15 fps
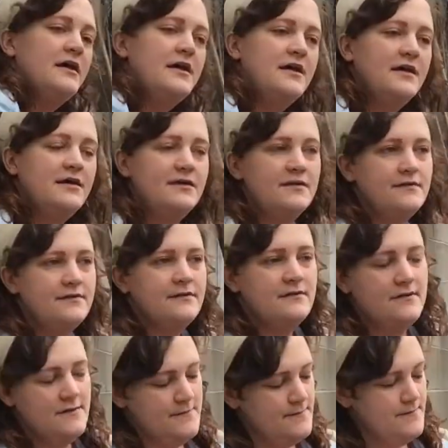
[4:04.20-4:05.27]
is,
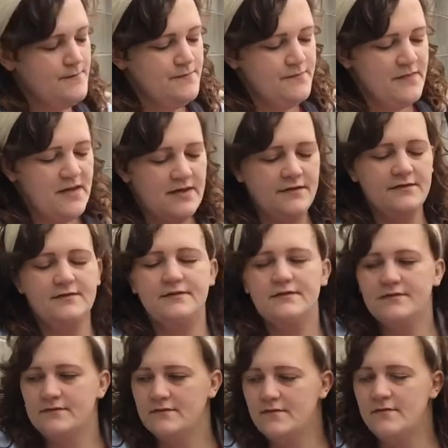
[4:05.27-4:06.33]
is
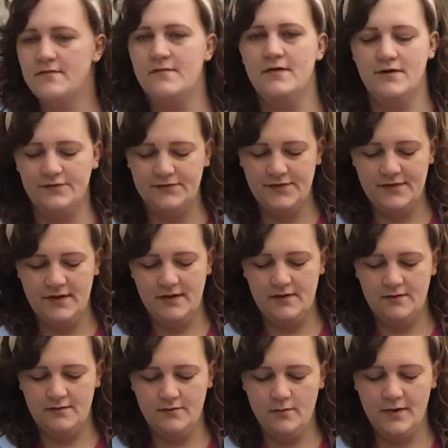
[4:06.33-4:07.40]
there's
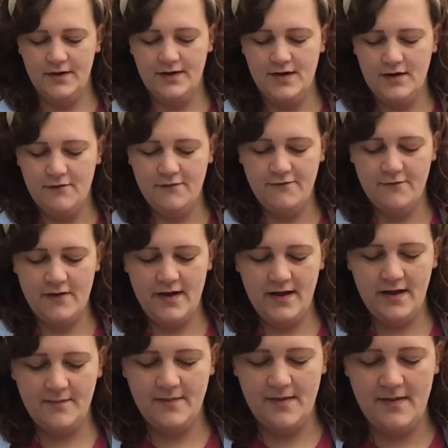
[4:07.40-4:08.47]
the window
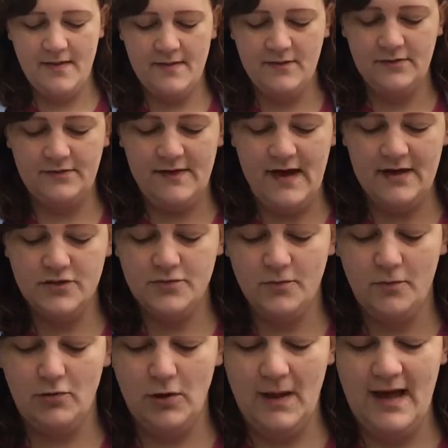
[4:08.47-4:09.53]
frame and then there's the
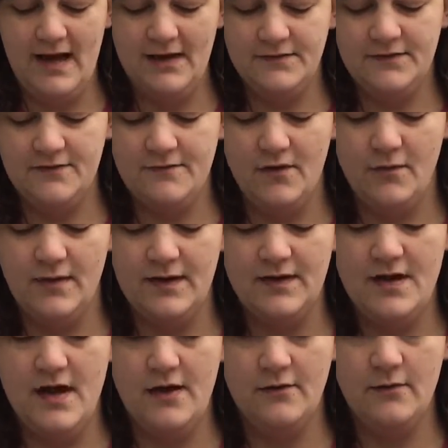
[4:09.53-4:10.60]
actual glass of the
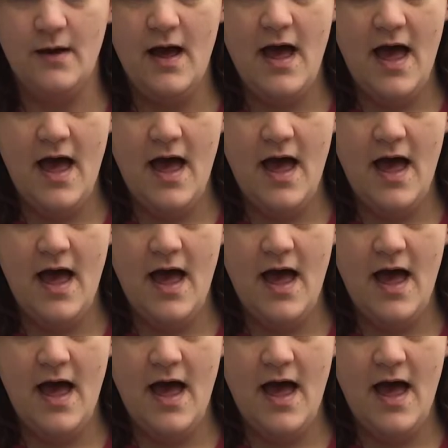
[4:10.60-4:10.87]
window.